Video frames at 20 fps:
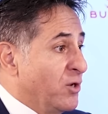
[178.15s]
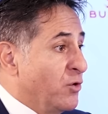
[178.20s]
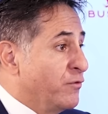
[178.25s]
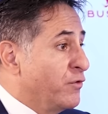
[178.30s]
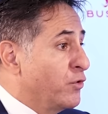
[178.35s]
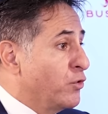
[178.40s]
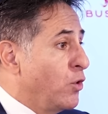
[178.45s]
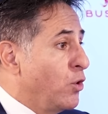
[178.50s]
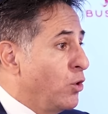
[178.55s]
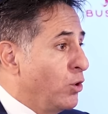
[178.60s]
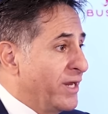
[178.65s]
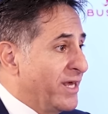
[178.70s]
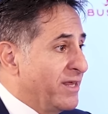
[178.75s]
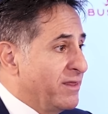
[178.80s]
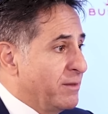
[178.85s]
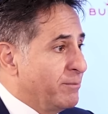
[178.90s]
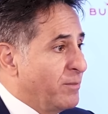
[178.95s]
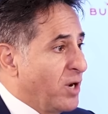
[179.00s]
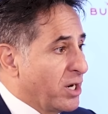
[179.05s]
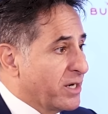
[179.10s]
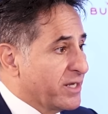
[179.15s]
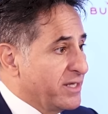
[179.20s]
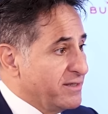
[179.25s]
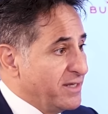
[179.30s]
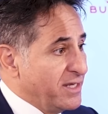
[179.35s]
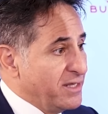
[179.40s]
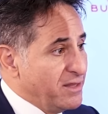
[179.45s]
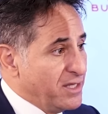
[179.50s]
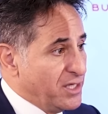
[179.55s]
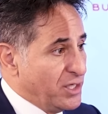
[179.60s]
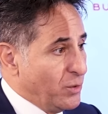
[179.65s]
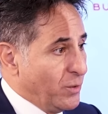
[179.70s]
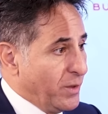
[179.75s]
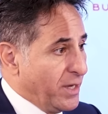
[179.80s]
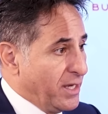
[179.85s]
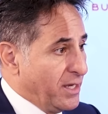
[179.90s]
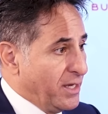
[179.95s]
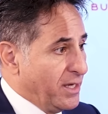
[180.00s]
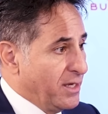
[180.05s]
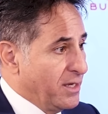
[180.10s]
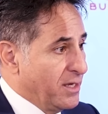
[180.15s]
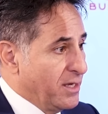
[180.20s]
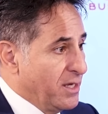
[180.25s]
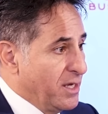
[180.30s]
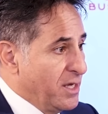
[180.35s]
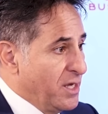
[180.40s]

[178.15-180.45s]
overall in the market in the UAE.